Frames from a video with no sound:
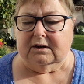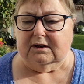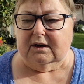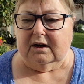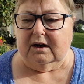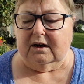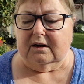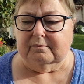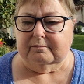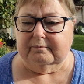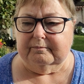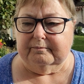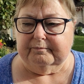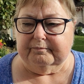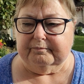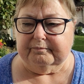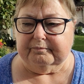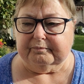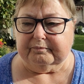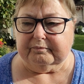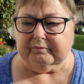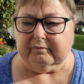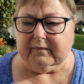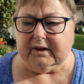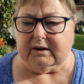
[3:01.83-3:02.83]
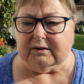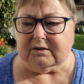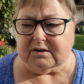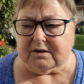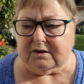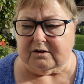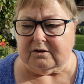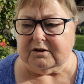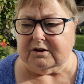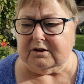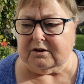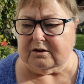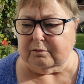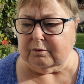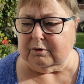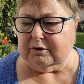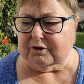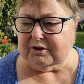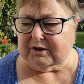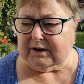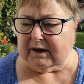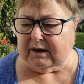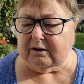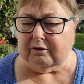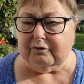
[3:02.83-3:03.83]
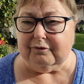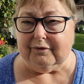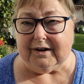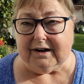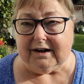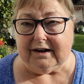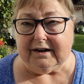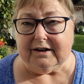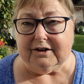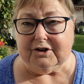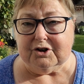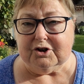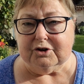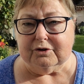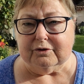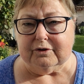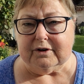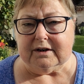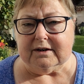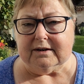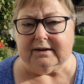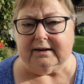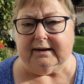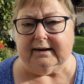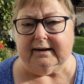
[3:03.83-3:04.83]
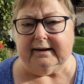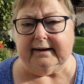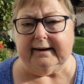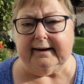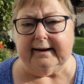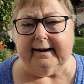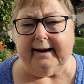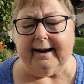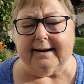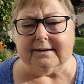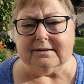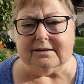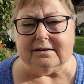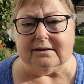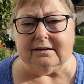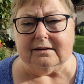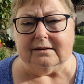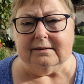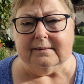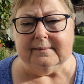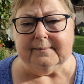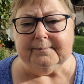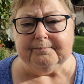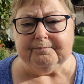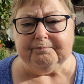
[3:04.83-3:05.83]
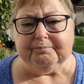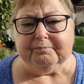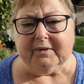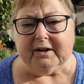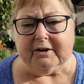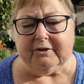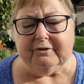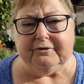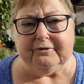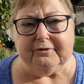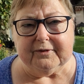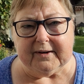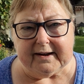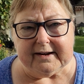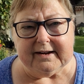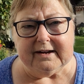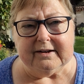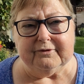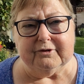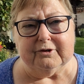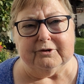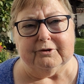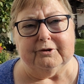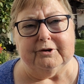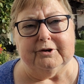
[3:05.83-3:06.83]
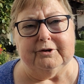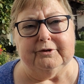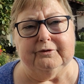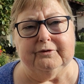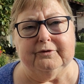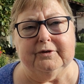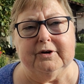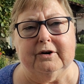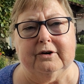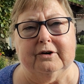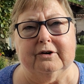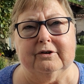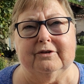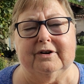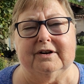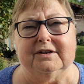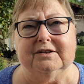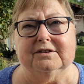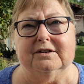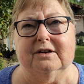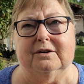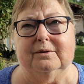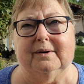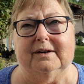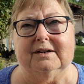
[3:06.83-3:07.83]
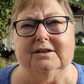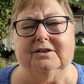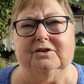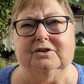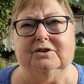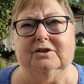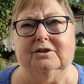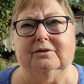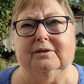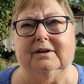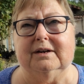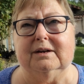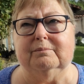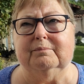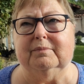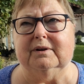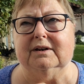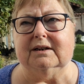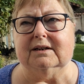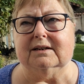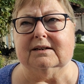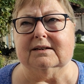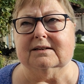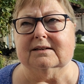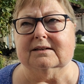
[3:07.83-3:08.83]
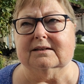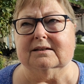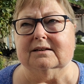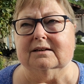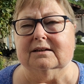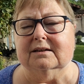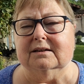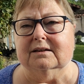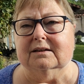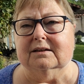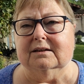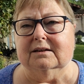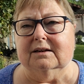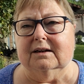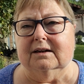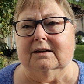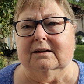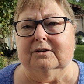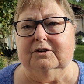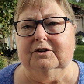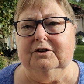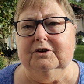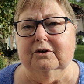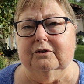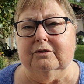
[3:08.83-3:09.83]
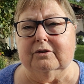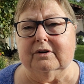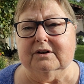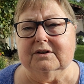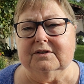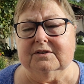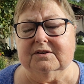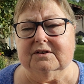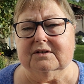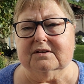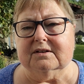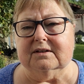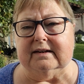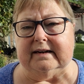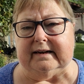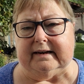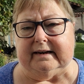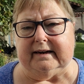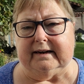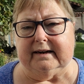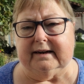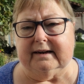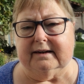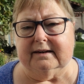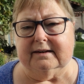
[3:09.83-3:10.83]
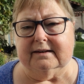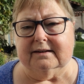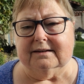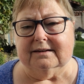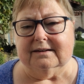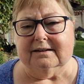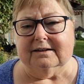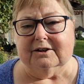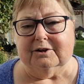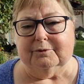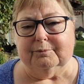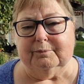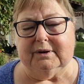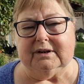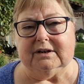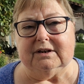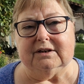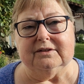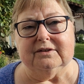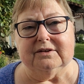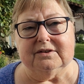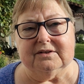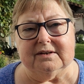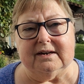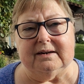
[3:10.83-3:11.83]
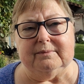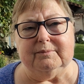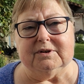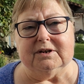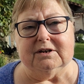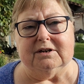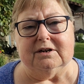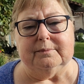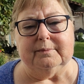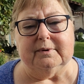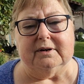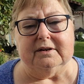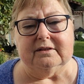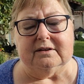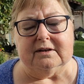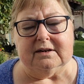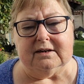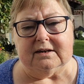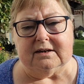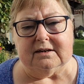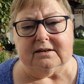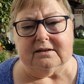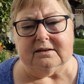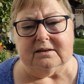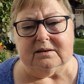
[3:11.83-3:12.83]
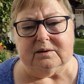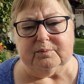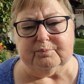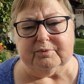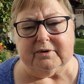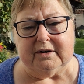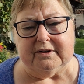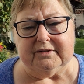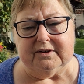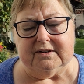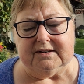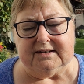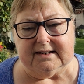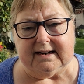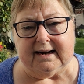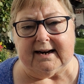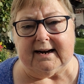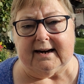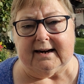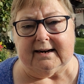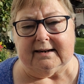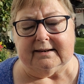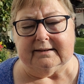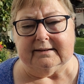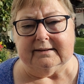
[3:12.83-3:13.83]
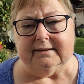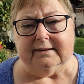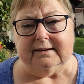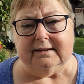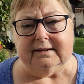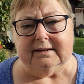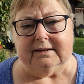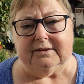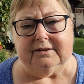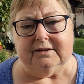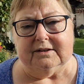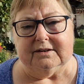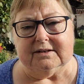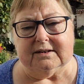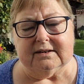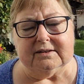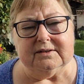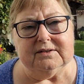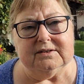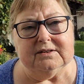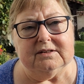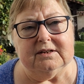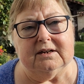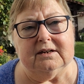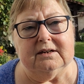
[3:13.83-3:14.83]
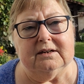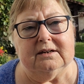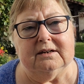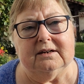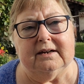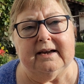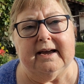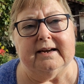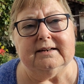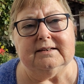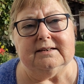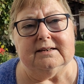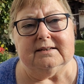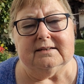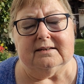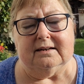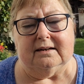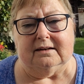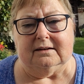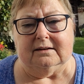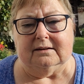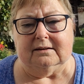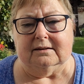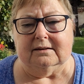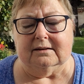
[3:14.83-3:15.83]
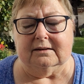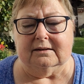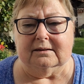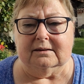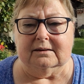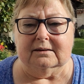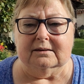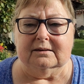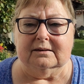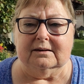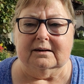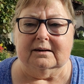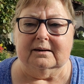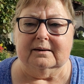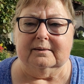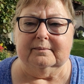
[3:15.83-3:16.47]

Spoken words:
Um, I started to watch that. I really enjoyed it. It has a flavour of car SOS to it, but it's not as slick. But at the same time, I think it's his brother Dan that does the editing and